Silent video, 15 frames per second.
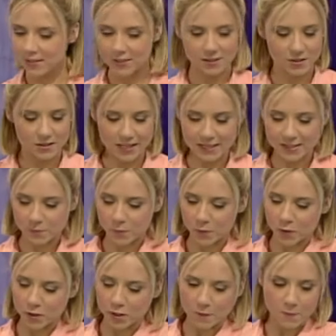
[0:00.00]
So let's
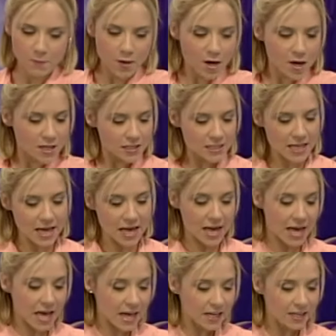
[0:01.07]
put the barn
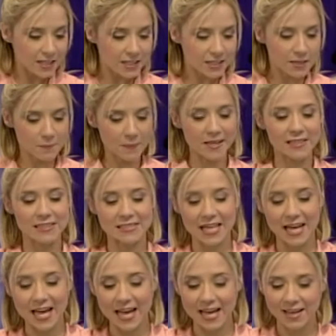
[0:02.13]
there, the pigs
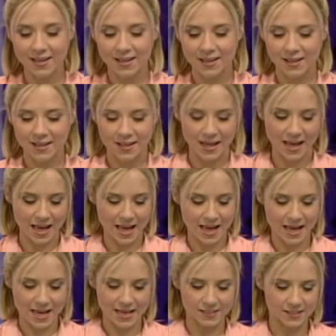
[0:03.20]
there,
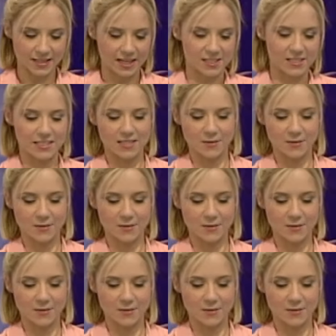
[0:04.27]
and actually